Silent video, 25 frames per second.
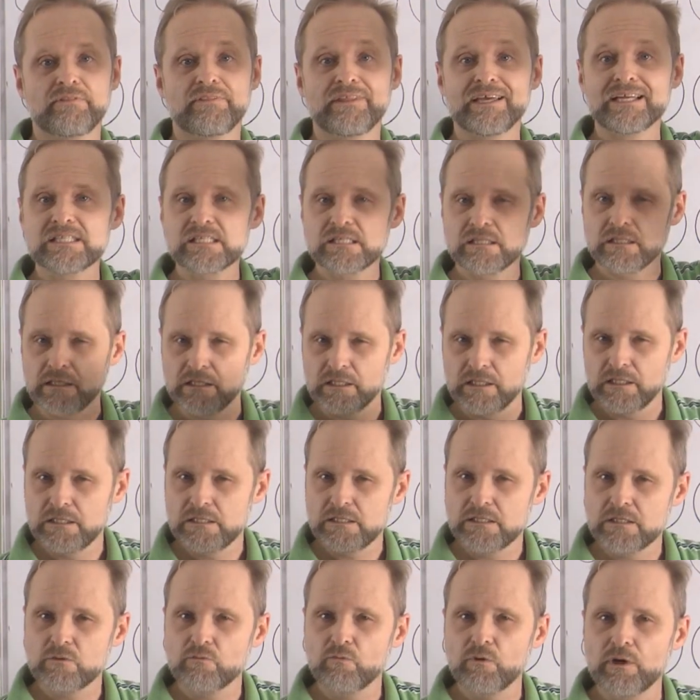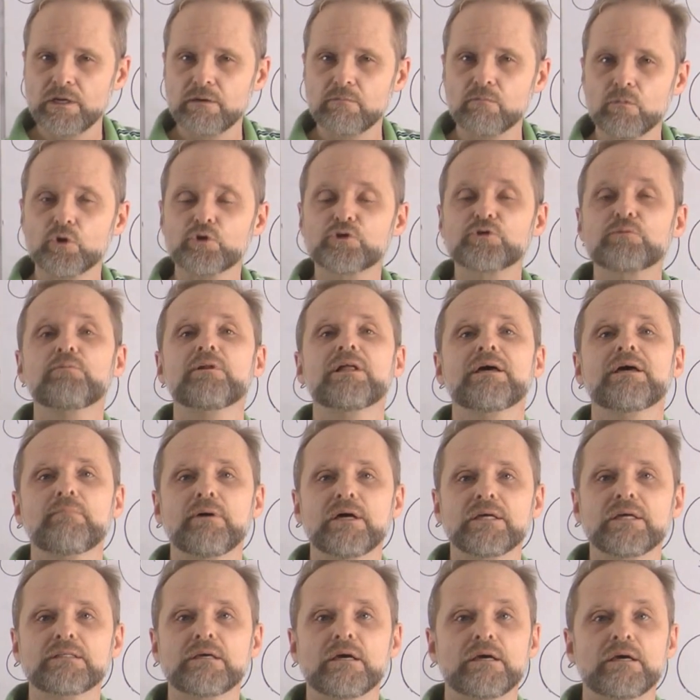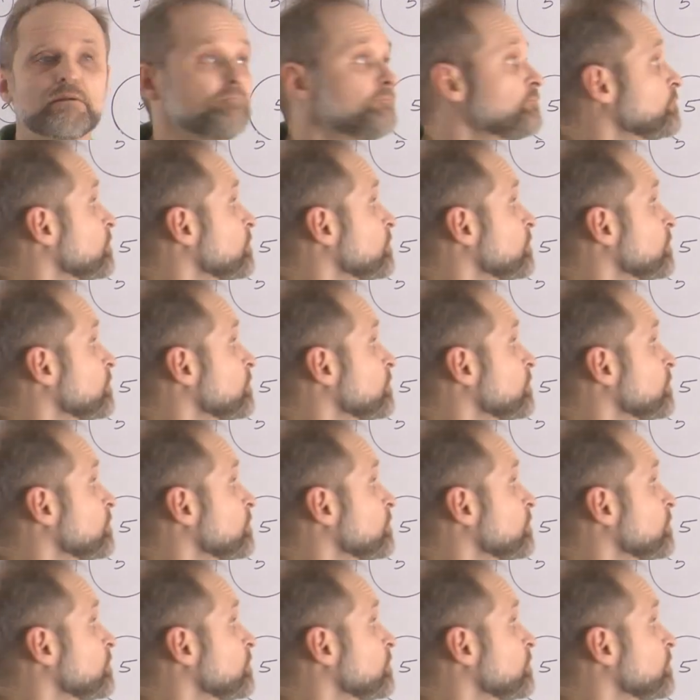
That's the easy way to multiply by 10.